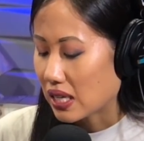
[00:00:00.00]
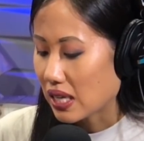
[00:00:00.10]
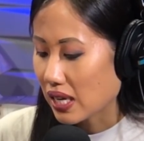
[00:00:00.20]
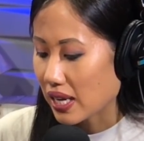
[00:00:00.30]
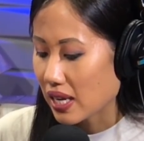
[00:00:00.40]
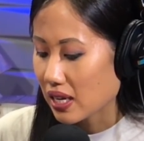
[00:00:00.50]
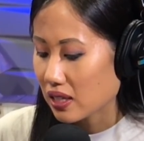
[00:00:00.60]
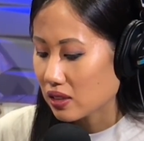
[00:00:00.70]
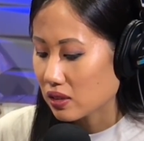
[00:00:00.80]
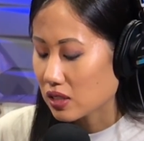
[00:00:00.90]
Yeah,
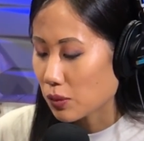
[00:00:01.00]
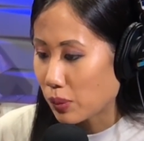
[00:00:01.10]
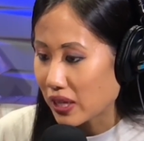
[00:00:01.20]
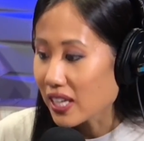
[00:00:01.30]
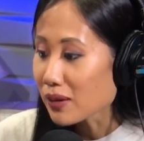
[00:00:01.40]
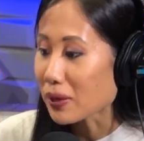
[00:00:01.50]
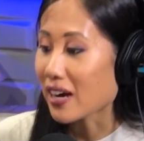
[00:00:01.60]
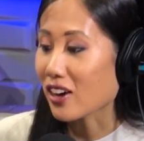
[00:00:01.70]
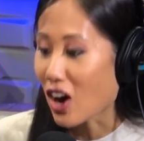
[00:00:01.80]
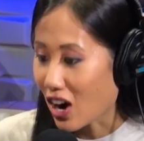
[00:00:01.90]
and to
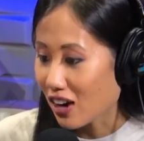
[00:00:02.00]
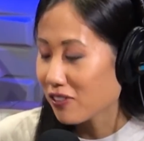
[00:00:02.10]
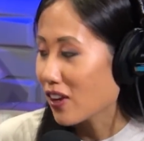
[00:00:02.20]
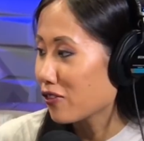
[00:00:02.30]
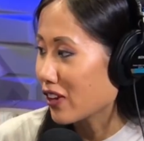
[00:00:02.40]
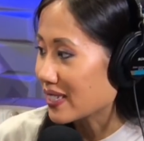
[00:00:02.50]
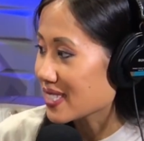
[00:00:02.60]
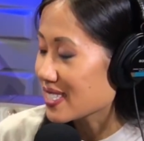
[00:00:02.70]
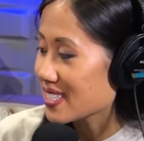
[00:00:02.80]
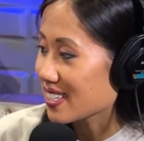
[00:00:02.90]
piggyback off
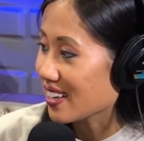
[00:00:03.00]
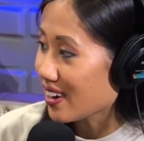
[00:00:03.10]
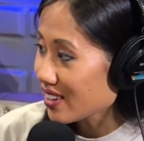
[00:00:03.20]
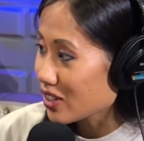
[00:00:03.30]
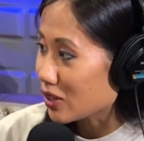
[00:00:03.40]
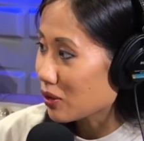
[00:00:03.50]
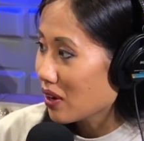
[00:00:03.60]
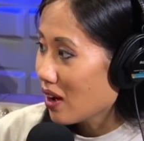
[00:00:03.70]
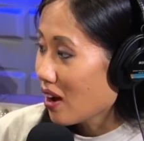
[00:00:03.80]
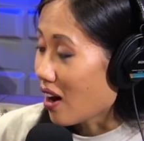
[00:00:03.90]
Francis Ngannou,
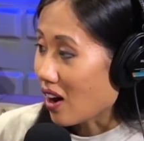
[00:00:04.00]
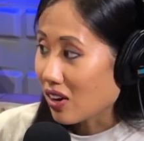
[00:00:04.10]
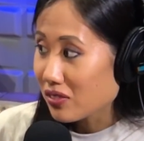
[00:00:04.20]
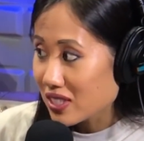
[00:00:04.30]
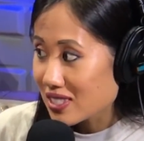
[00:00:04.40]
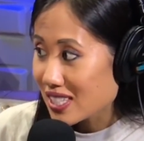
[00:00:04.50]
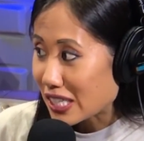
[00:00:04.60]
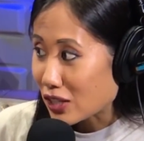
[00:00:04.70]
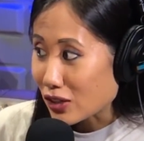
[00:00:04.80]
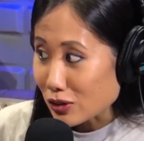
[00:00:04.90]
obviously
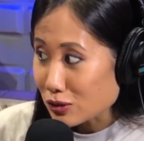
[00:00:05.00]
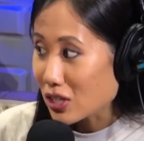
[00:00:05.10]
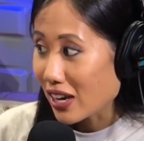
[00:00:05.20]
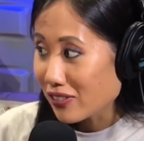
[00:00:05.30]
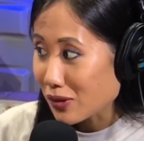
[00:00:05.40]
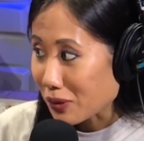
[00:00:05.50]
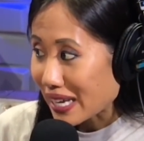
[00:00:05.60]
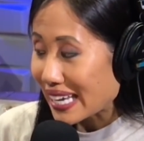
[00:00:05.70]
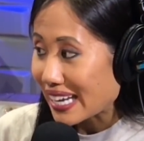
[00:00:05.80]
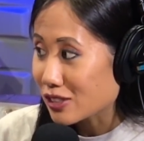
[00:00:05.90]
huge
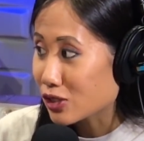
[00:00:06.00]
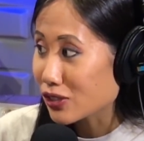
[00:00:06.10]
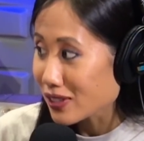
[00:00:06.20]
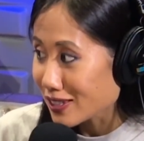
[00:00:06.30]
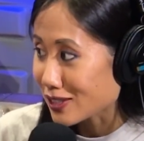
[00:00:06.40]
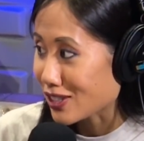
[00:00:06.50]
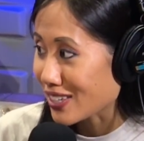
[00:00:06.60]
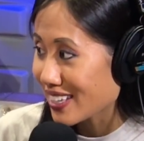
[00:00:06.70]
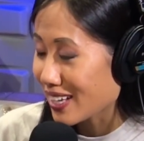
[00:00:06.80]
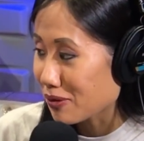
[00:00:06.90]
heavyweight
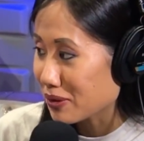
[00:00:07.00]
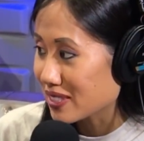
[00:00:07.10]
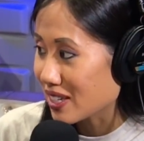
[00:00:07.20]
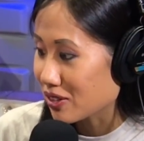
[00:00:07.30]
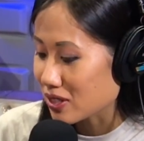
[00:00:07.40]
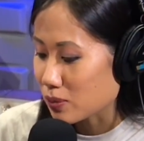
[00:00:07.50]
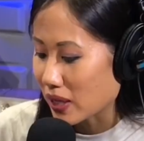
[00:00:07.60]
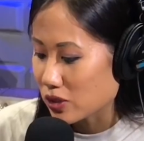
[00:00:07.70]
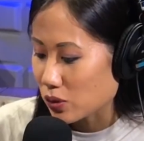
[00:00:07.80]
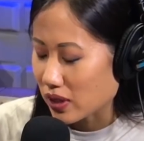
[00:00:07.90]
trilogy that went down this
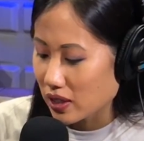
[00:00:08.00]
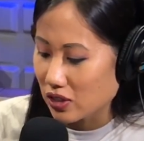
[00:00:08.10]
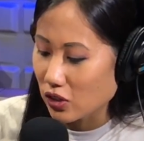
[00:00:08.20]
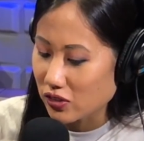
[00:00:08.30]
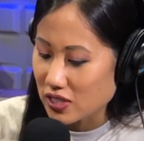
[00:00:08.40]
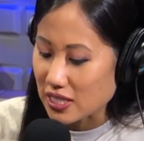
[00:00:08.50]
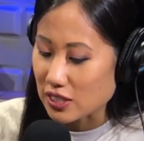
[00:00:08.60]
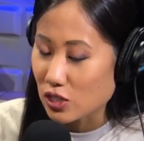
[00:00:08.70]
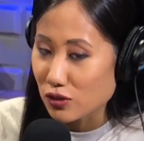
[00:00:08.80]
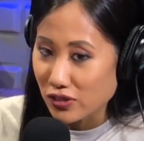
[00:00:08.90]
past weekend. UFC
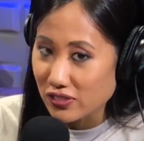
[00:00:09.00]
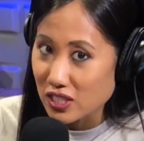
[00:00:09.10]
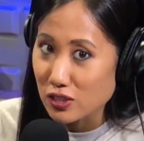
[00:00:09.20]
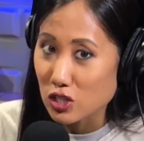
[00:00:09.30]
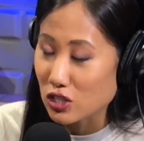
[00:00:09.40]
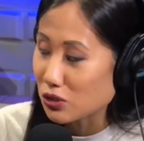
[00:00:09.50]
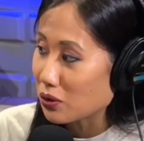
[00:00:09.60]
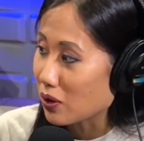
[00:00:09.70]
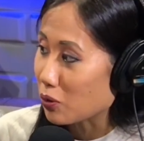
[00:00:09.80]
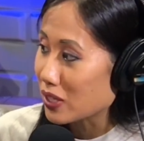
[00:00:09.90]
252
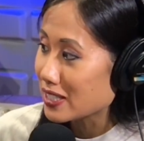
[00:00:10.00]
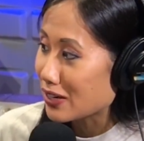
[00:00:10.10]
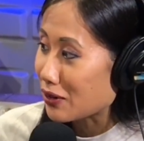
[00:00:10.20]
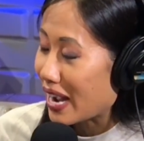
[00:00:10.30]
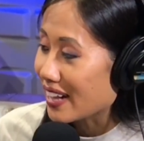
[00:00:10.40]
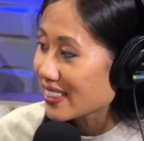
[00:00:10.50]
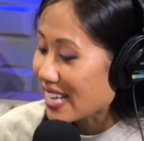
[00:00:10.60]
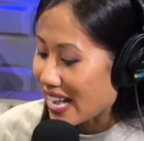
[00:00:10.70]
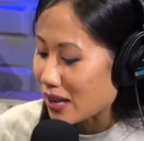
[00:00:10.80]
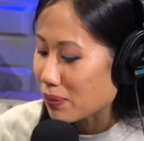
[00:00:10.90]
went down at
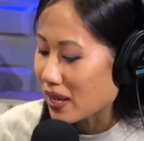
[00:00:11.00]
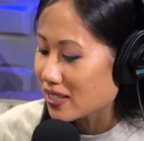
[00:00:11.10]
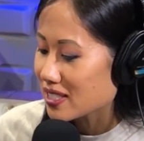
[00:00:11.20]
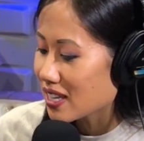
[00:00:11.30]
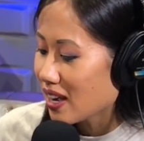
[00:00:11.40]
the Apex.